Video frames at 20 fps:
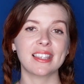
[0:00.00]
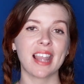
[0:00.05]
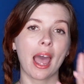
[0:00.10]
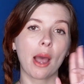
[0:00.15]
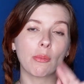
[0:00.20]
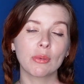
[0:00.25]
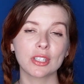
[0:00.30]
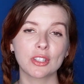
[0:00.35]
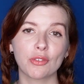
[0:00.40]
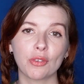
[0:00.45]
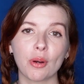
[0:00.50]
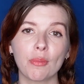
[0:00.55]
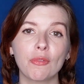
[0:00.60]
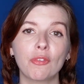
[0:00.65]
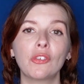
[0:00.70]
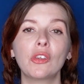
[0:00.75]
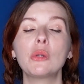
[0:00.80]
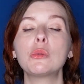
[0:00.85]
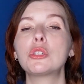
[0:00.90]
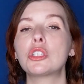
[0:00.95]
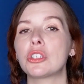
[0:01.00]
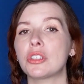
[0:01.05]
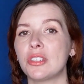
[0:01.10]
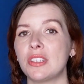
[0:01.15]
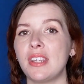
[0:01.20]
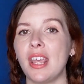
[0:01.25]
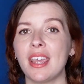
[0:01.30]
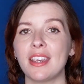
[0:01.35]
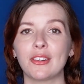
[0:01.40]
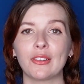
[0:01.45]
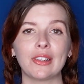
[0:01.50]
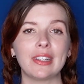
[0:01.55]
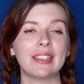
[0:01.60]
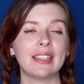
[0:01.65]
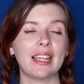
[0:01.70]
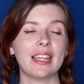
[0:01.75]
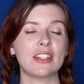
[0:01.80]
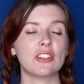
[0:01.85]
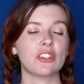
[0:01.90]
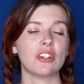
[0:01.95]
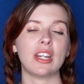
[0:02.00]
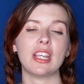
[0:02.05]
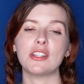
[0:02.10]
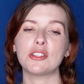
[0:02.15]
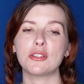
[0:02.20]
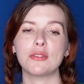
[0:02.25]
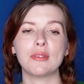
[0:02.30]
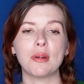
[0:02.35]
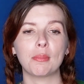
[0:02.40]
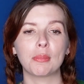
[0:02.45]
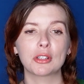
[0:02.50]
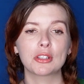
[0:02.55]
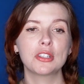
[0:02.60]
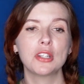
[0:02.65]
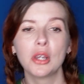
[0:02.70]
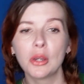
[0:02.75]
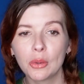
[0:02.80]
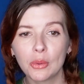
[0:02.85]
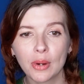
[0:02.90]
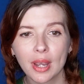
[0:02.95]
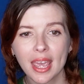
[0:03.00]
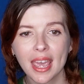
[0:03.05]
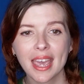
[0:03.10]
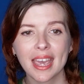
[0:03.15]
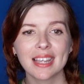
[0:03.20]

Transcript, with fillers: that was from Future State Green Lantern issue number two.